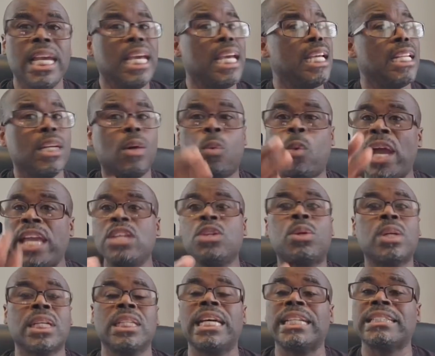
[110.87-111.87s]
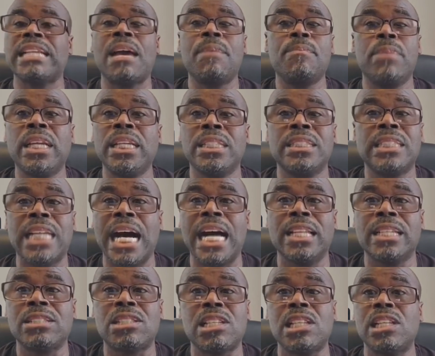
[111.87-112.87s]
And the way you collect that million
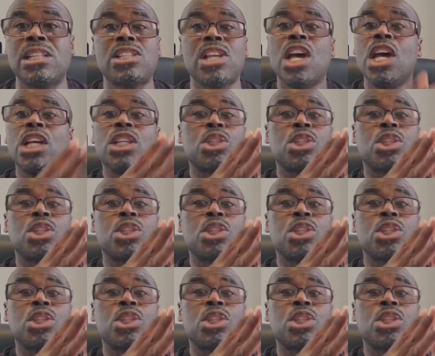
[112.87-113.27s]
dollars is